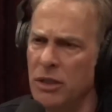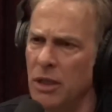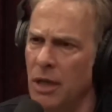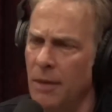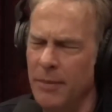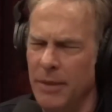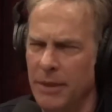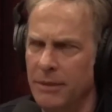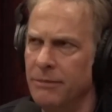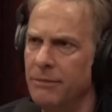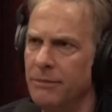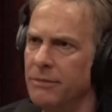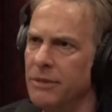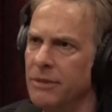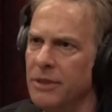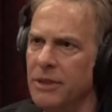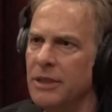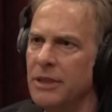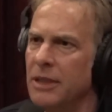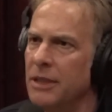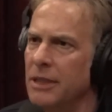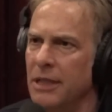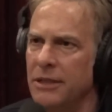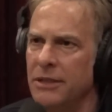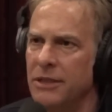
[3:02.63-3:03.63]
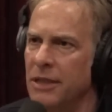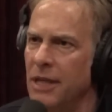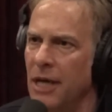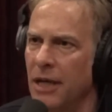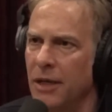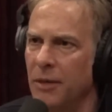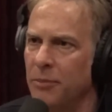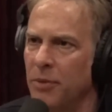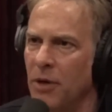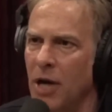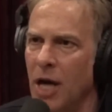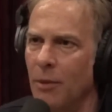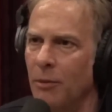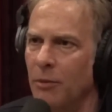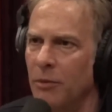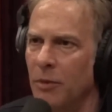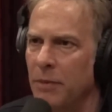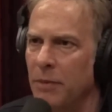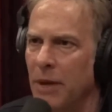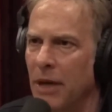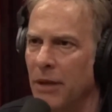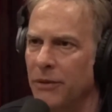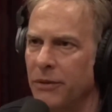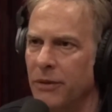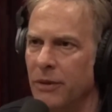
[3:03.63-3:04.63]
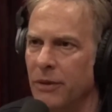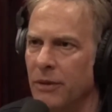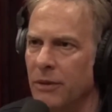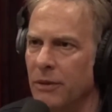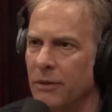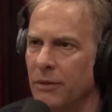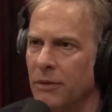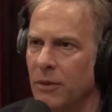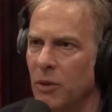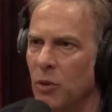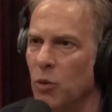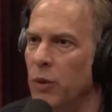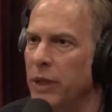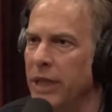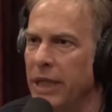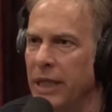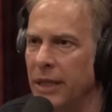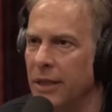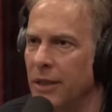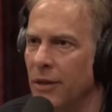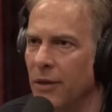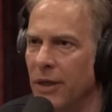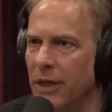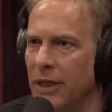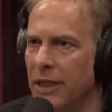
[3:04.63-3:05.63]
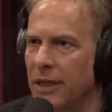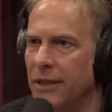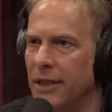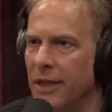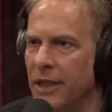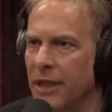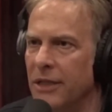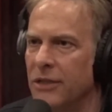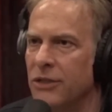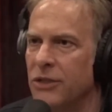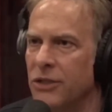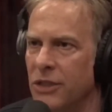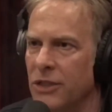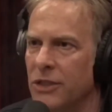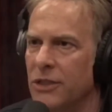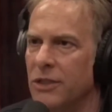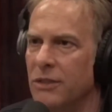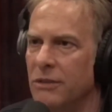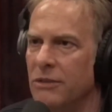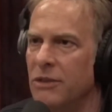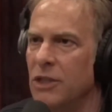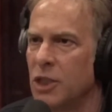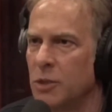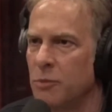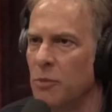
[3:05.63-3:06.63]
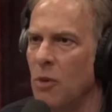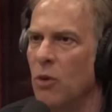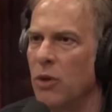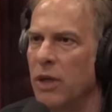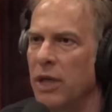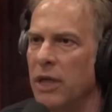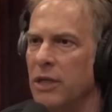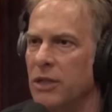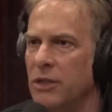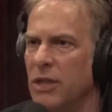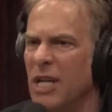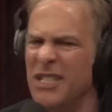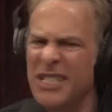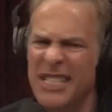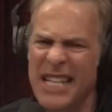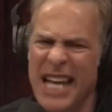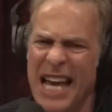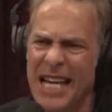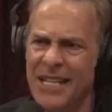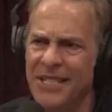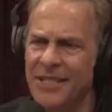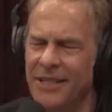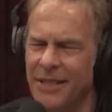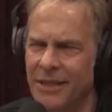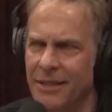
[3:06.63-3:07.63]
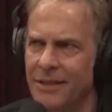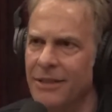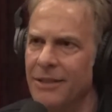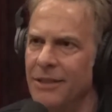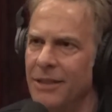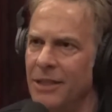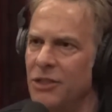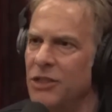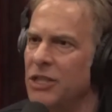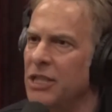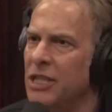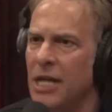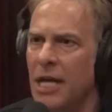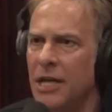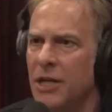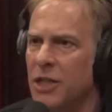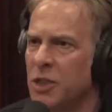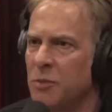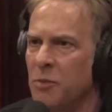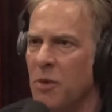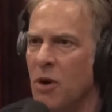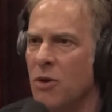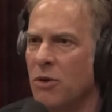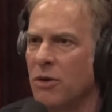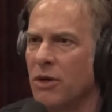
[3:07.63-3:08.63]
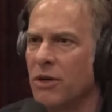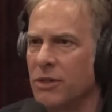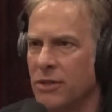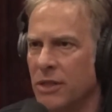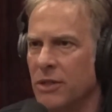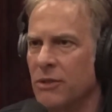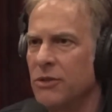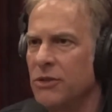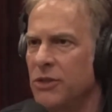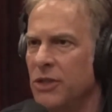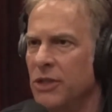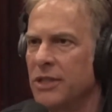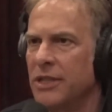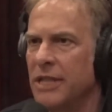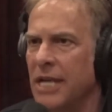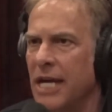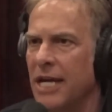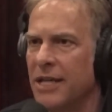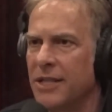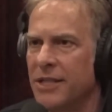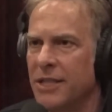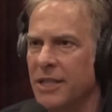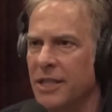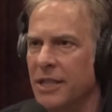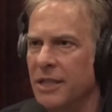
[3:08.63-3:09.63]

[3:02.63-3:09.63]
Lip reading: I mean, it's not a problem about the weed or anything. It's just smoking. It's nasty. She's not a smoker, so it's just nasty.